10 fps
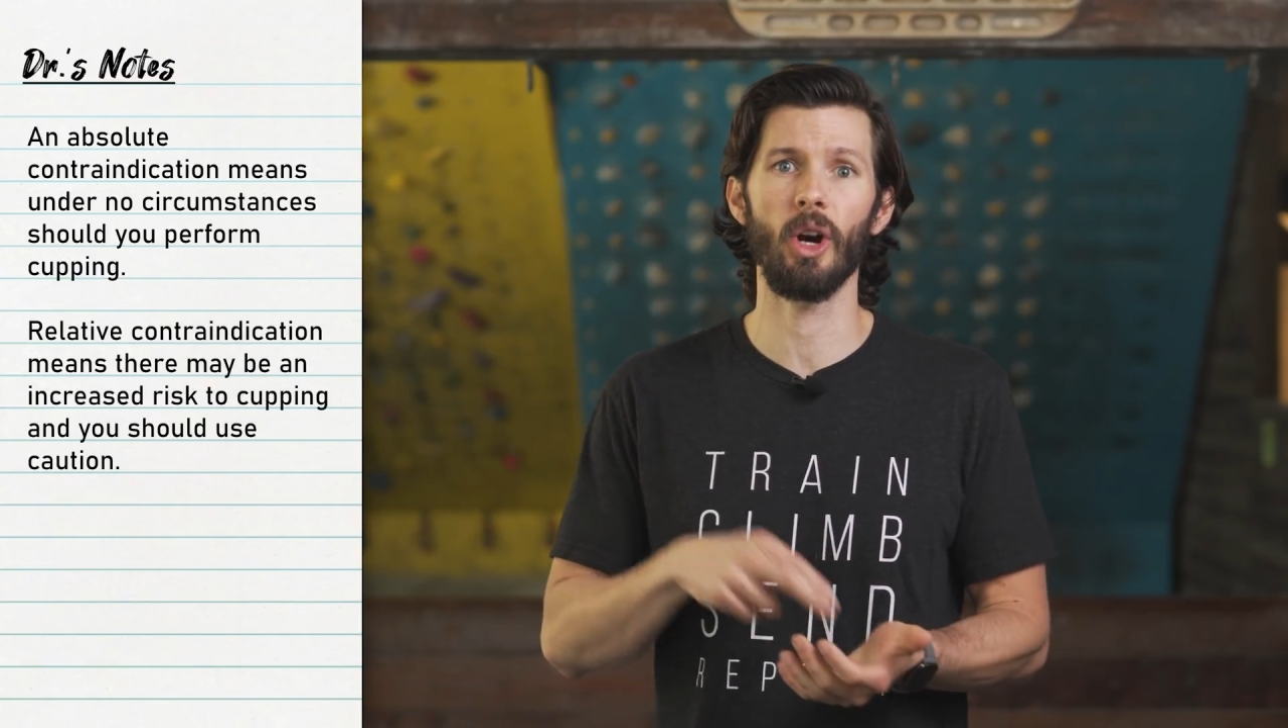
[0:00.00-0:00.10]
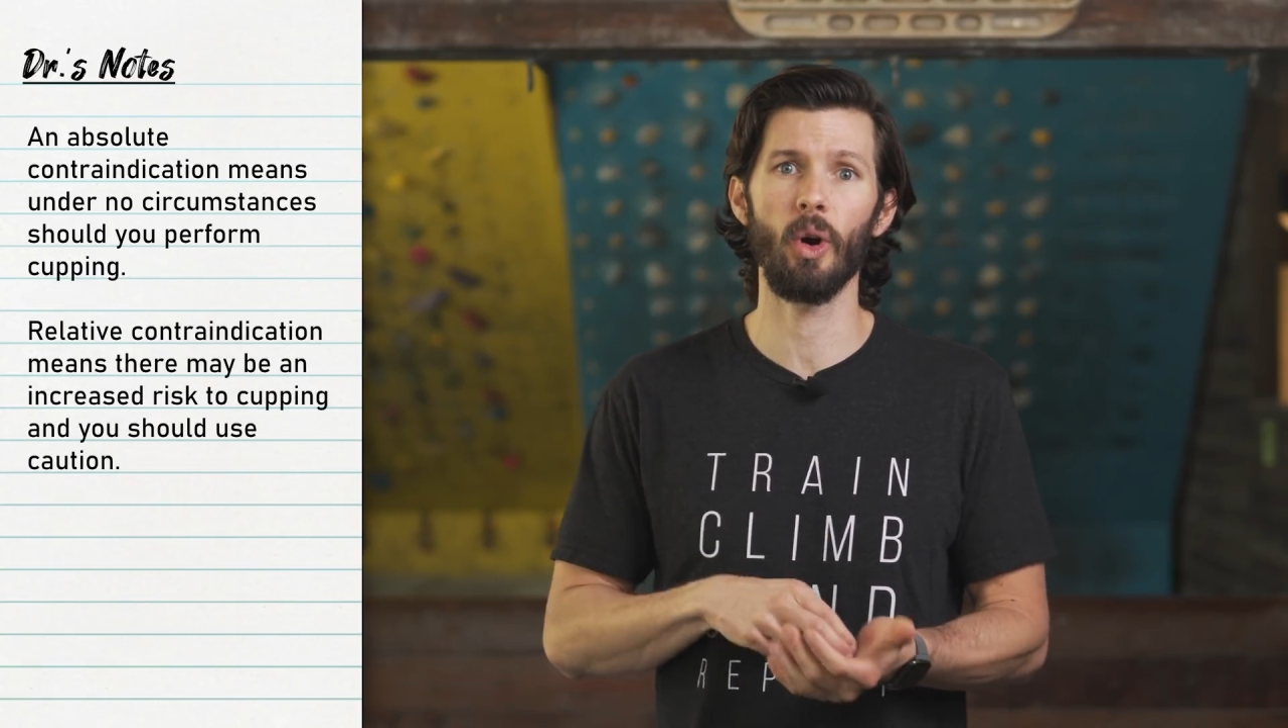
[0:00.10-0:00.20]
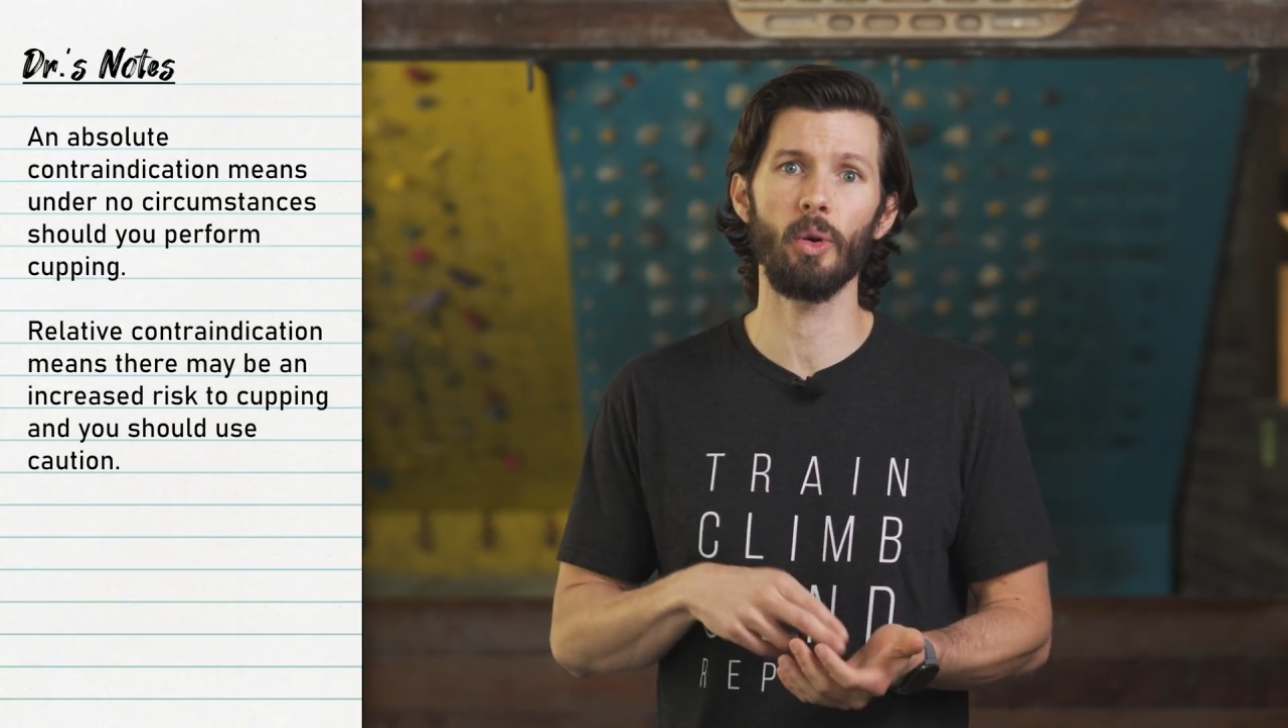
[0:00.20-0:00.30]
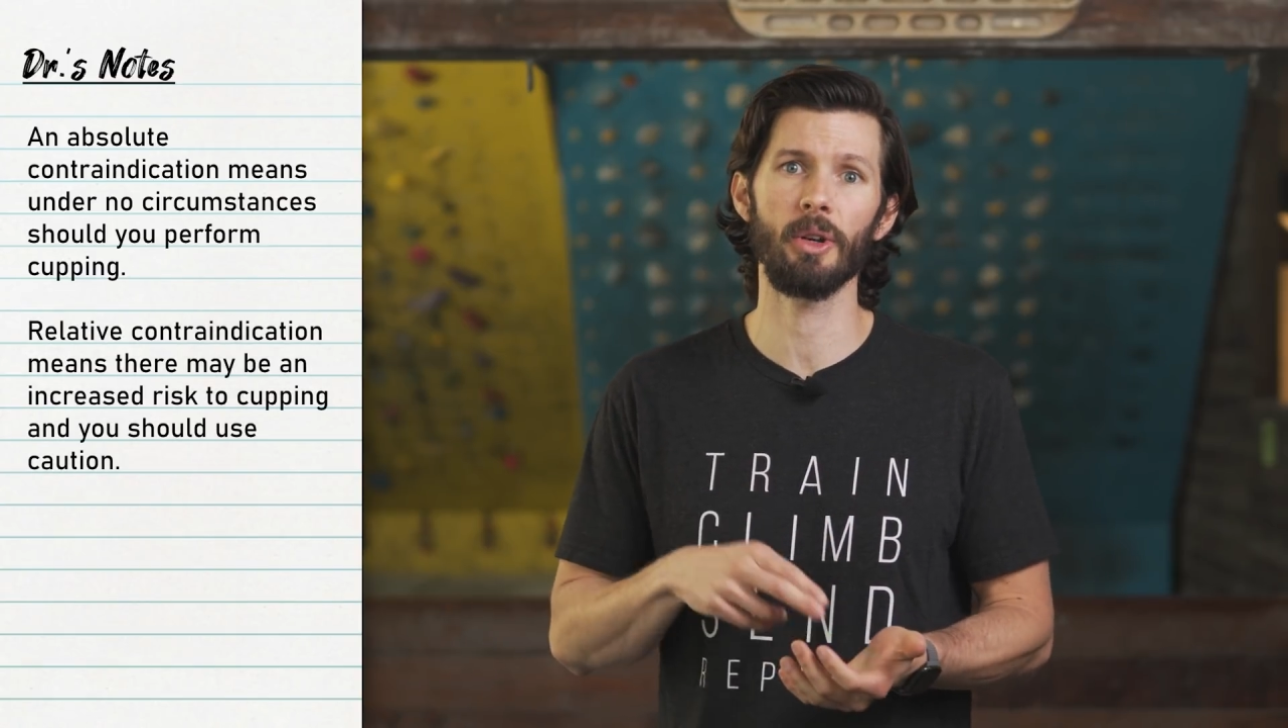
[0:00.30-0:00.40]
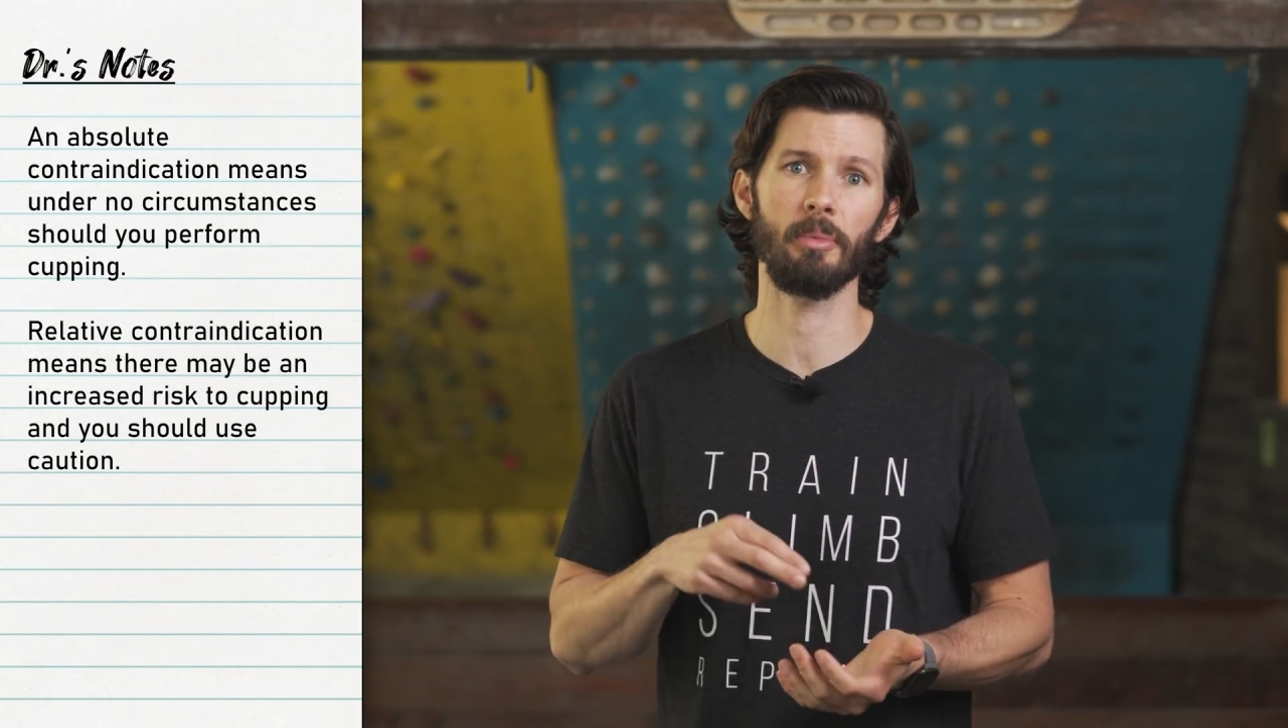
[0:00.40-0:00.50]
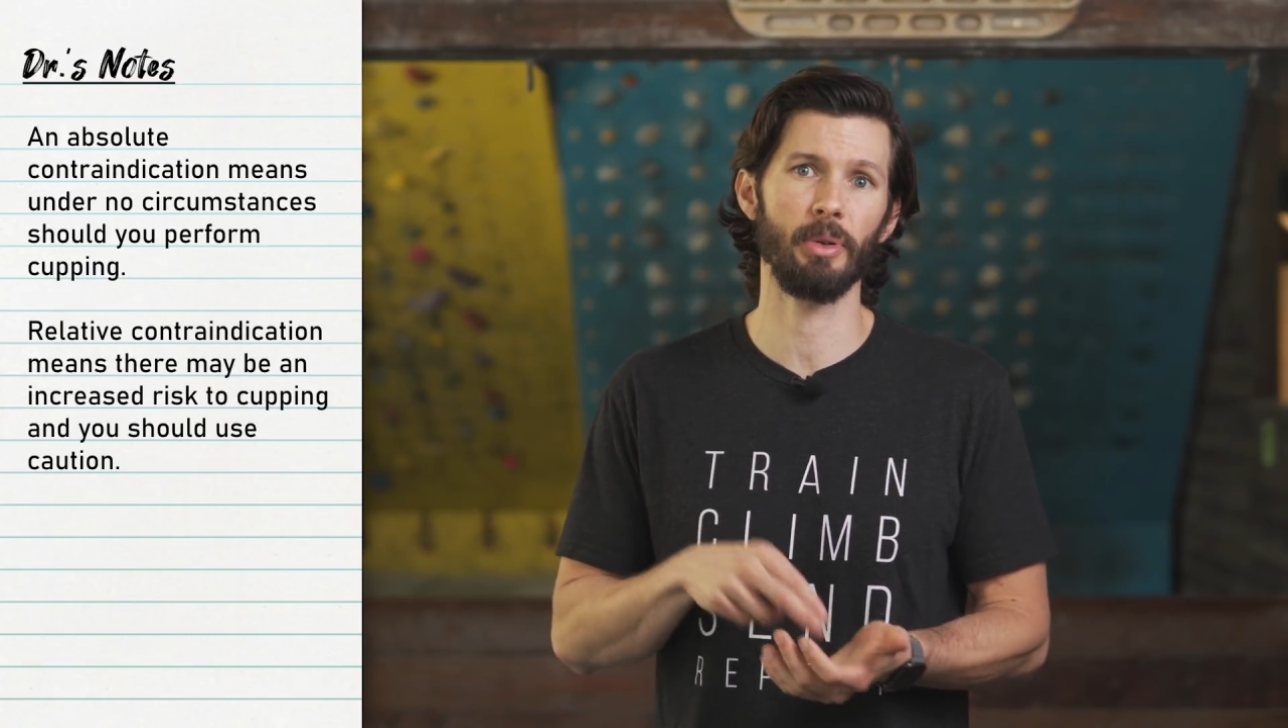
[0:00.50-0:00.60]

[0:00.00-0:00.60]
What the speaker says: own